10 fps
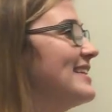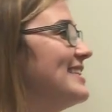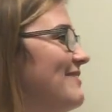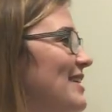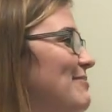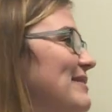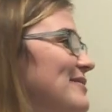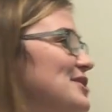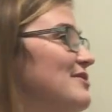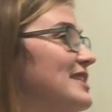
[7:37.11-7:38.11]
developing
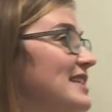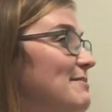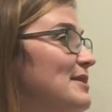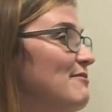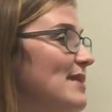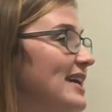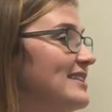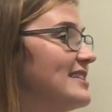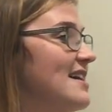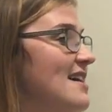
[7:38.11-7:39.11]
visual receptive
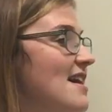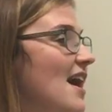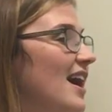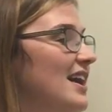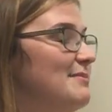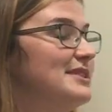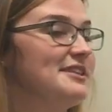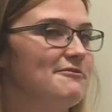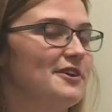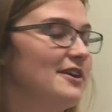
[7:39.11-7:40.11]
mates
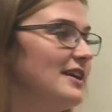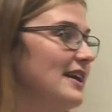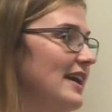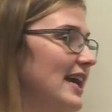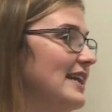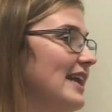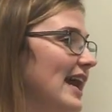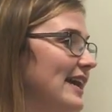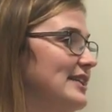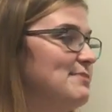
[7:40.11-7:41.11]
differed in
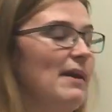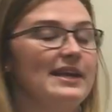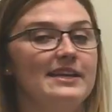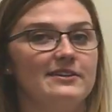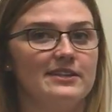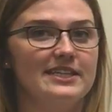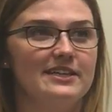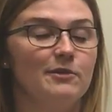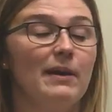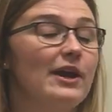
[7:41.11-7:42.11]
age
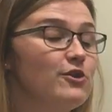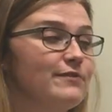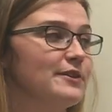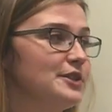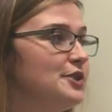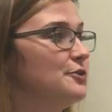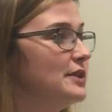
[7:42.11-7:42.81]
by over 2